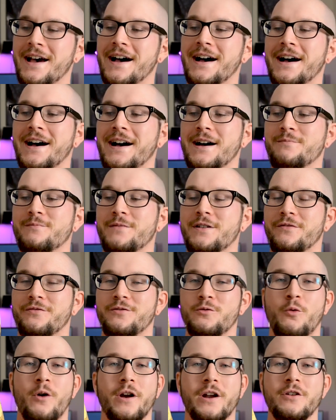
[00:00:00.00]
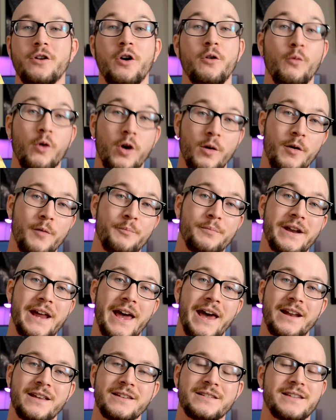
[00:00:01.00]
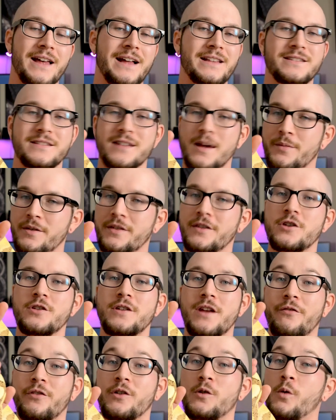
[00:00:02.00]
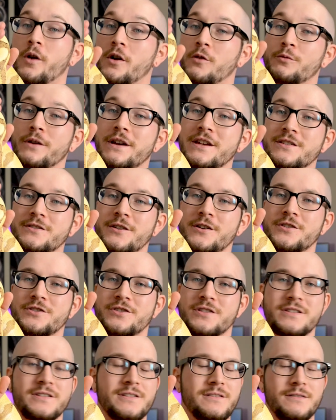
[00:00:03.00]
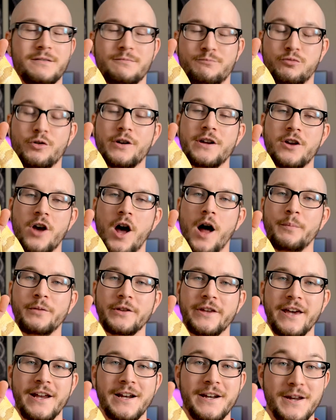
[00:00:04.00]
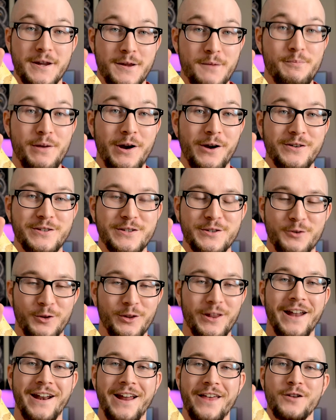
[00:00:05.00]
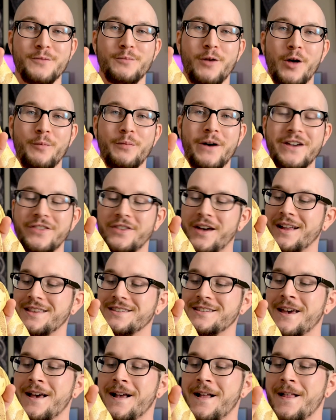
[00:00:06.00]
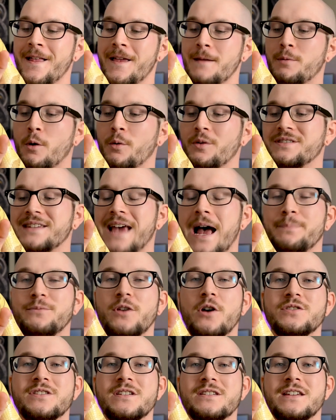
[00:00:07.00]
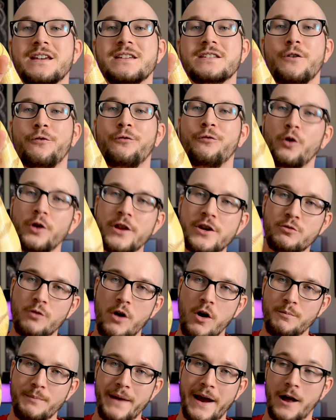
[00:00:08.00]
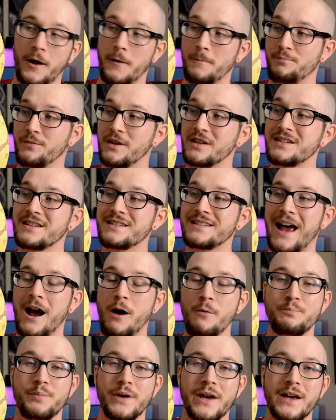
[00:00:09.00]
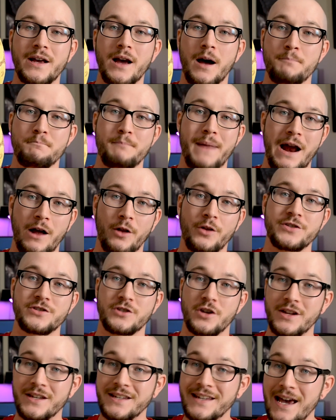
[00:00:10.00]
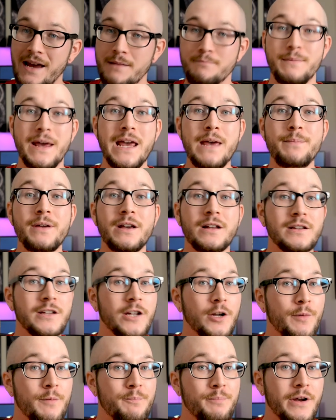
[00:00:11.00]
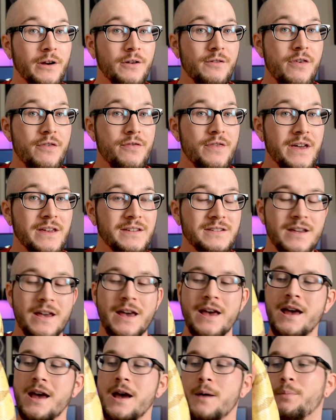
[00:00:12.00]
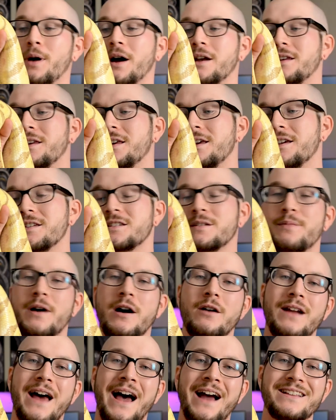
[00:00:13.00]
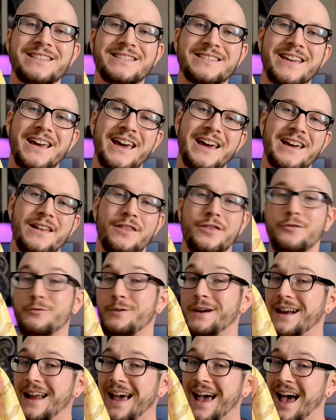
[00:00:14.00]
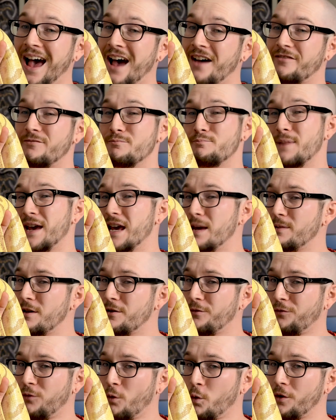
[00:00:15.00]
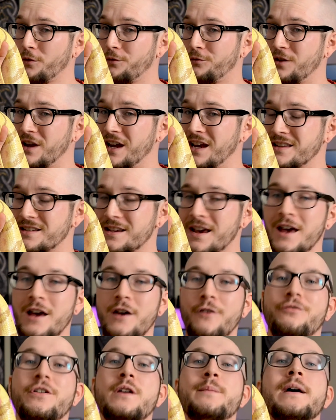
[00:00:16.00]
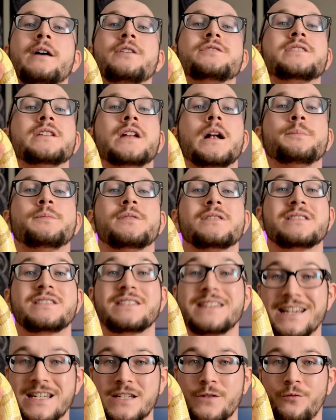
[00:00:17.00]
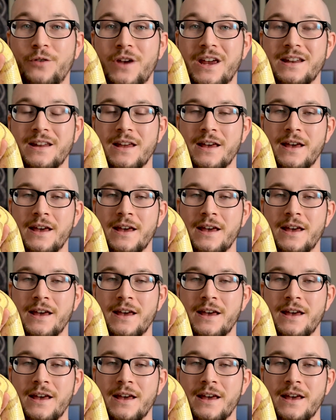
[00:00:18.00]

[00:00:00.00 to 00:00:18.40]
If you want to know more about bananas, that's something that you definitely want to research. It's pretty complicated in comparison to a lot of other ball pythons. But with Zapdos, he's a fully grown male. This is how big a male is going to get. Maybe a little bit bigger than this. But he is about, I'd say, 3.5, maybe 4 feet. Females get up to 6 feet.